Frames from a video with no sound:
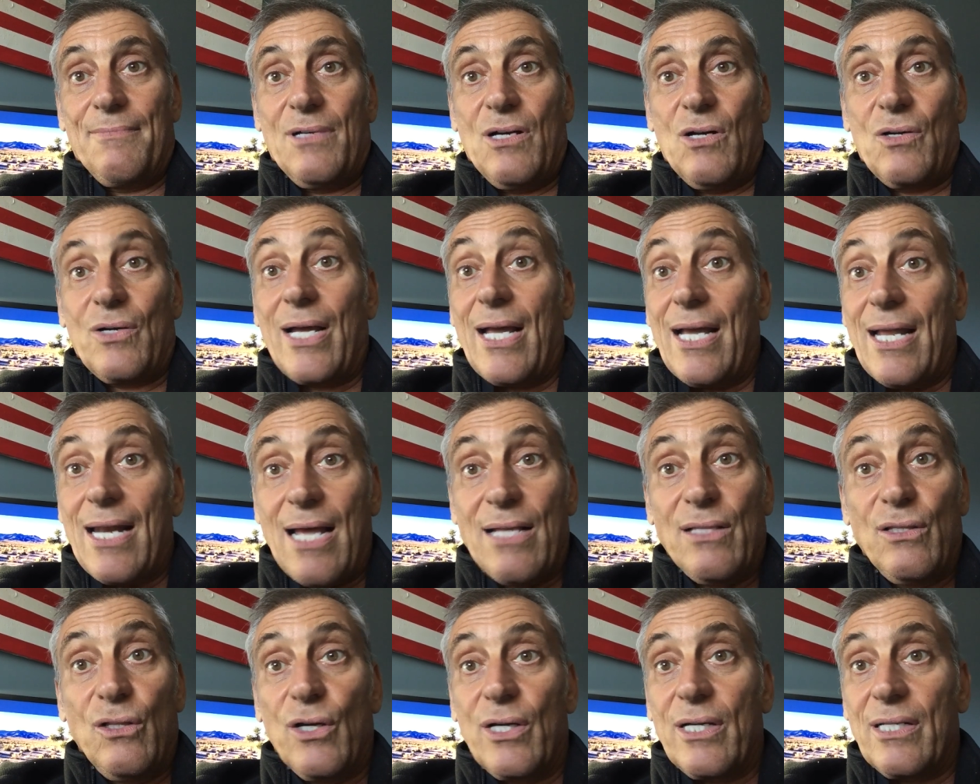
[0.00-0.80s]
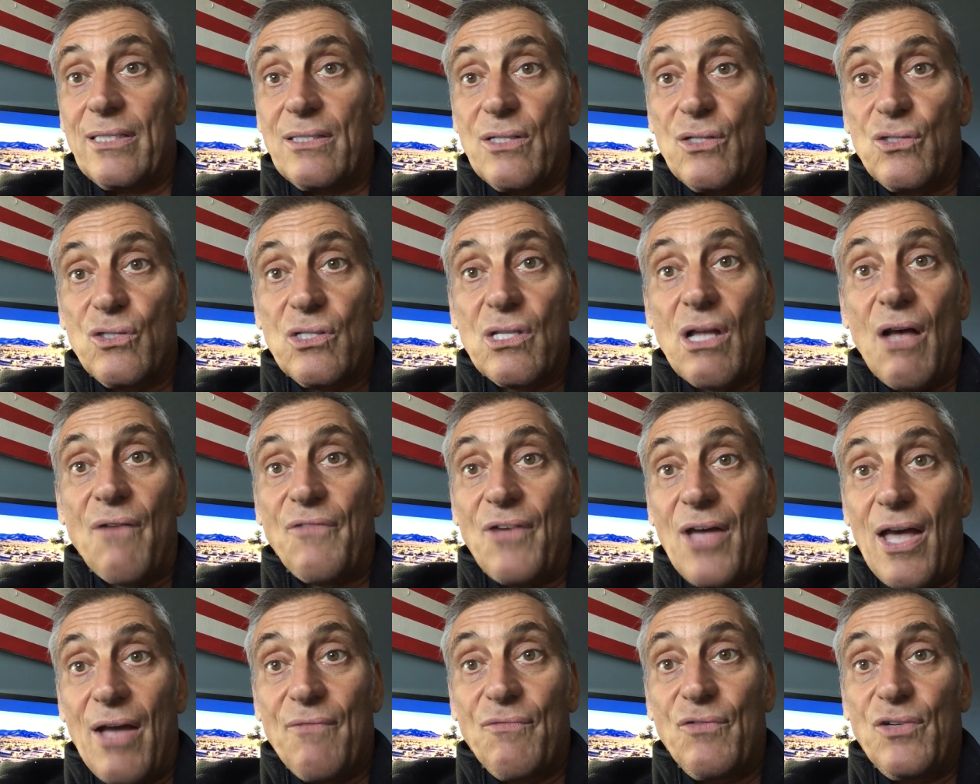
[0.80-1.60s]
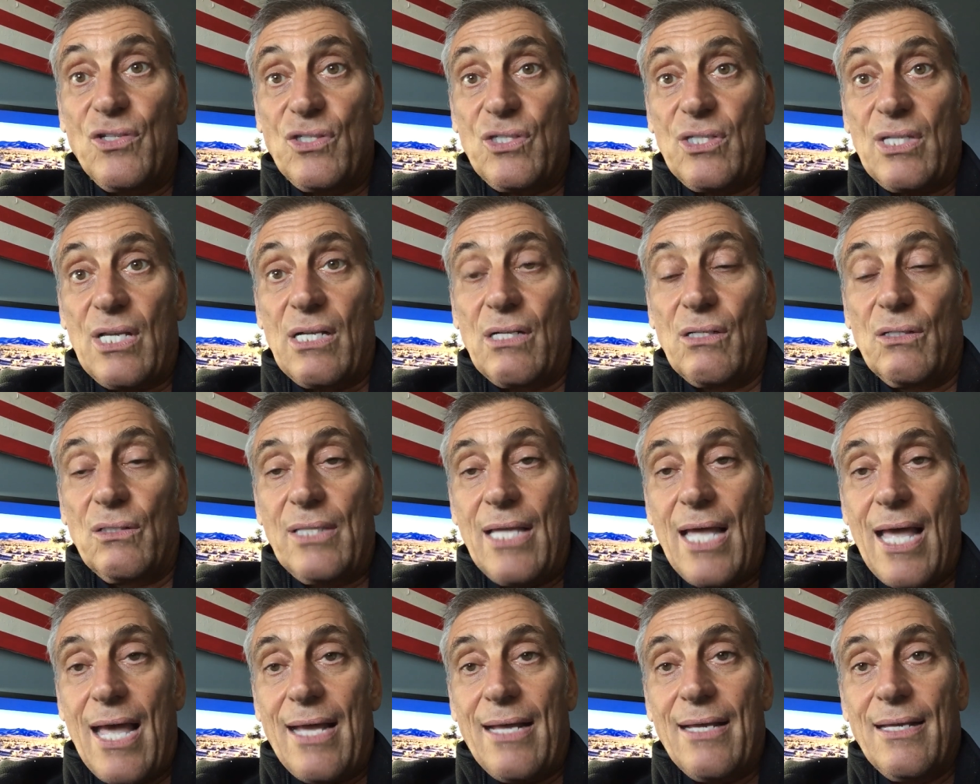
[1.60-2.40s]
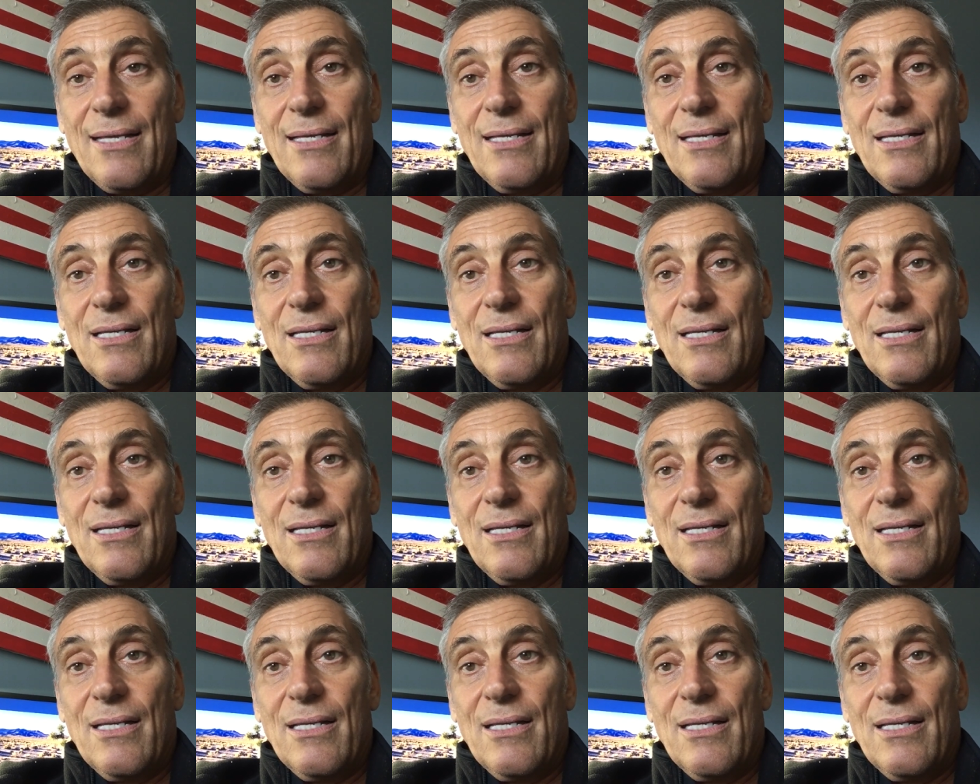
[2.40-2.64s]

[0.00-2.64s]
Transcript: Okay, and I look at this stuff every single day.